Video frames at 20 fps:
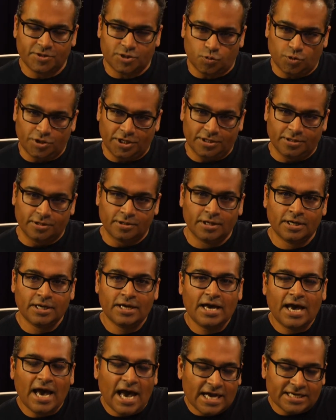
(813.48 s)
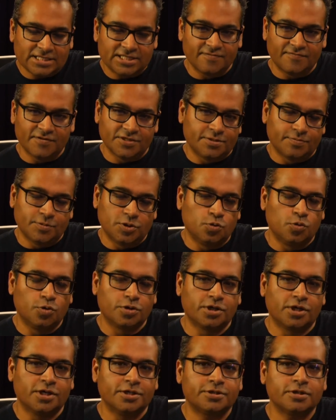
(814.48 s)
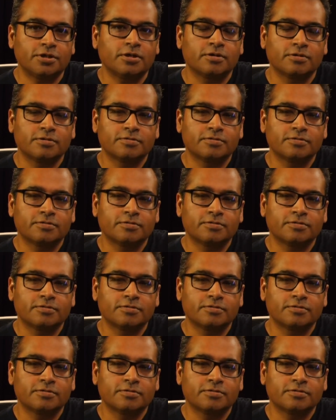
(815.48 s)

between activism and organizing?